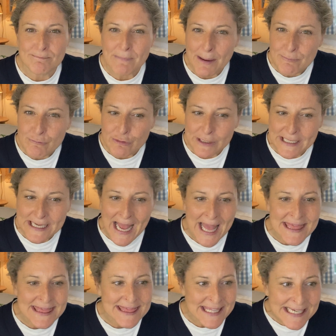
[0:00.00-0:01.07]
memory
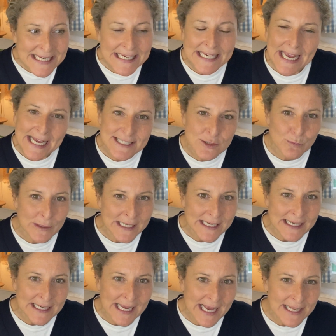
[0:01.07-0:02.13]
and thinking as
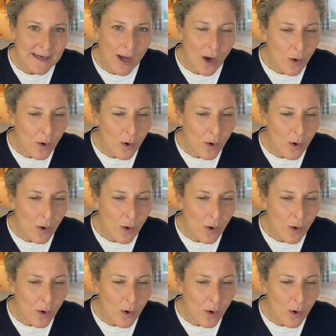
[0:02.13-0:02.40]
we get